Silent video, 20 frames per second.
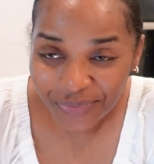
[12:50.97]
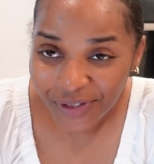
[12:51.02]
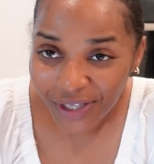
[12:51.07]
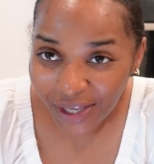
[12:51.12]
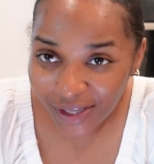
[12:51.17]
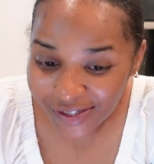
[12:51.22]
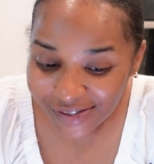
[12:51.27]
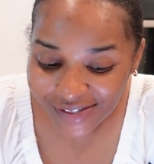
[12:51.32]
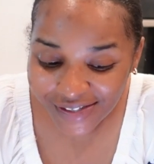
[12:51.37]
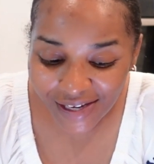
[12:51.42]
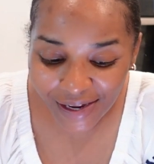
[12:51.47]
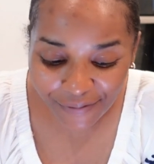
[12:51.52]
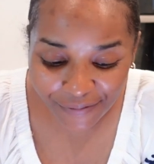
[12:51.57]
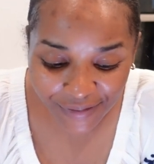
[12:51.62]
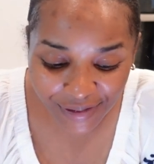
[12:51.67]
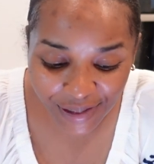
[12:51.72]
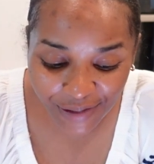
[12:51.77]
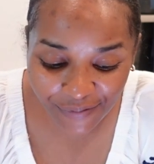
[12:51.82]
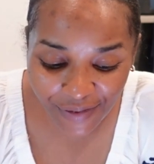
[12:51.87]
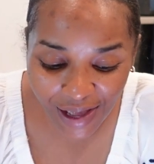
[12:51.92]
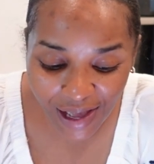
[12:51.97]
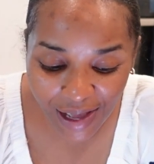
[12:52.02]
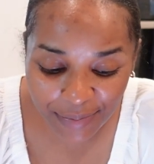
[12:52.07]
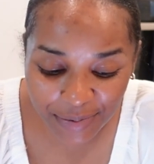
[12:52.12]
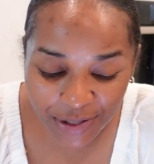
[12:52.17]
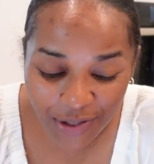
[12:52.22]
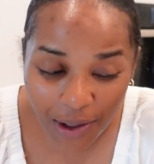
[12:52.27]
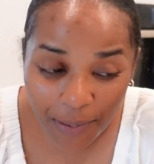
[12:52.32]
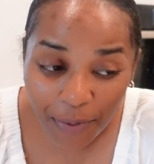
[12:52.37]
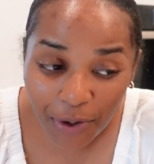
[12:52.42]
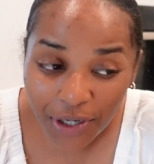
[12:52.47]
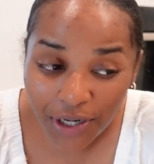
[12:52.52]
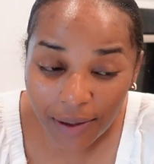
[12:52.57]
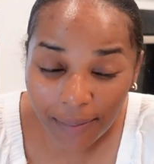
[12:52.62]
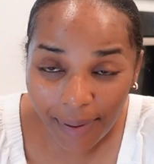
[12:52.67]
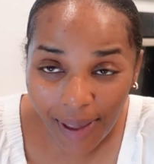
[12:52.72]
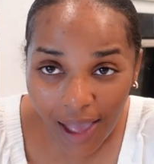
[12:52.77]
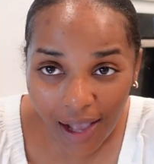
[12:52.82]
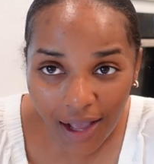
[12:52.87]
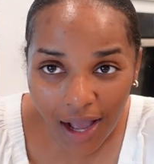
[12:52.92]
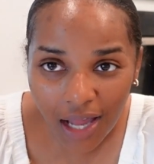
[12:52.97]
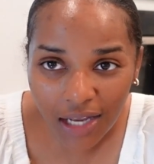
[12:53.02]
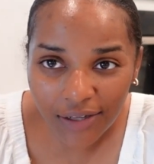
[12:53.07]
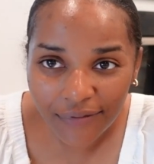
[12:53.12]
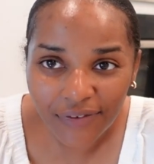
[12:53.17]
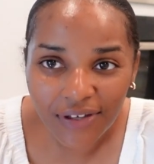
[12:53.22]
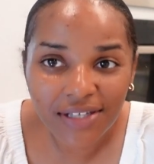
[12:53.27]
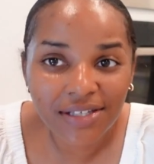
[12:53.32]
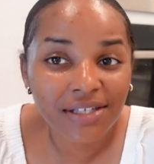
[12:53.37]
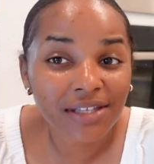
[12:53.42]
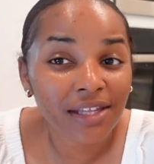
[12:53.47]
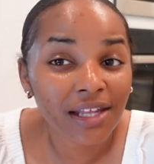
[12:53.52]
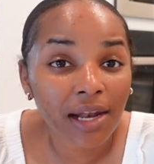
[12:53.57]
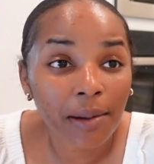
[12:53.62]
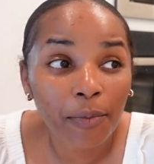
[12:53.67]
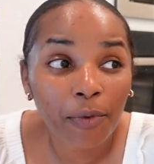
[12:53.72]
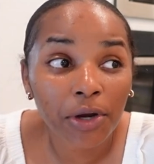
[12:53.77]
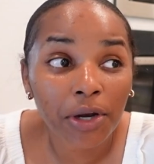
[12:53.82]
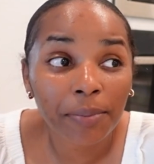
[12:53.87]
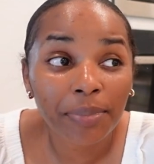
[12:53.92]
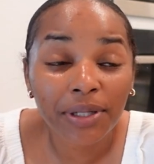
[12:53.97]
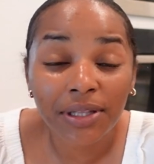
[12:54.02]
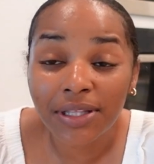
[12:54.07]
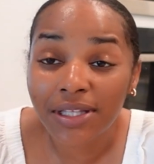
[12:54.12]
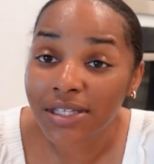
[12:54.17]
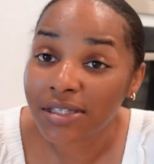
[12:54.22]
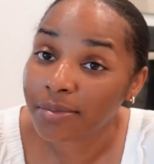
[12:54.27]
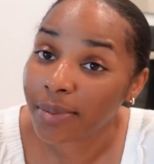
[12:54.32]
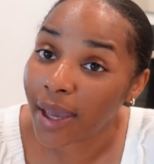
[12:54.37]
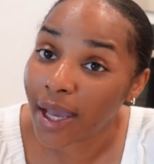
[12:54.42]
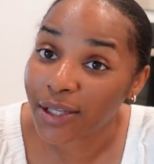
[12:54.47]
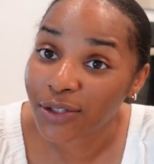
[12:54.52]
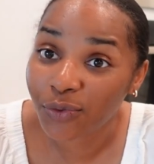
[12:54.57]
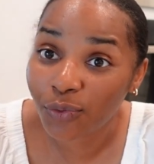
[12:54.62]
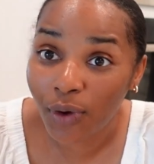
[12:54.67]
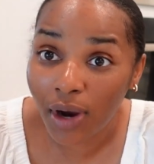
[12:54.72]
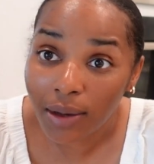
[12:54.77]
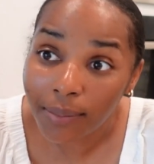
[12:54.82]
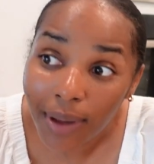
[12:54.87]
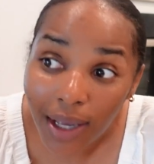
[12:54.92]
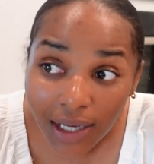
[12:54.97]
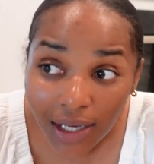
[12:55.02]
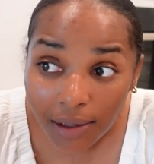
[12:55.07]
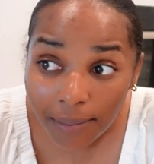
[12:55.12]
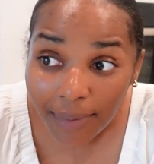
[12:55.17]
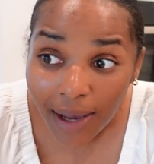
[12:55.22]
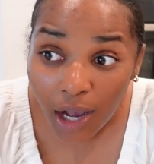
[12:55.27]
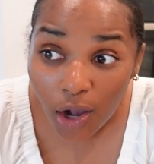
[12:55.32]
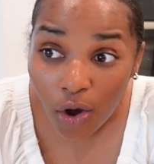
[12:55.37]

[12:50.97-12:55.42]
it's definitely a vibe so i'm going to unpack all of this and then i'm going to put these bags right back in my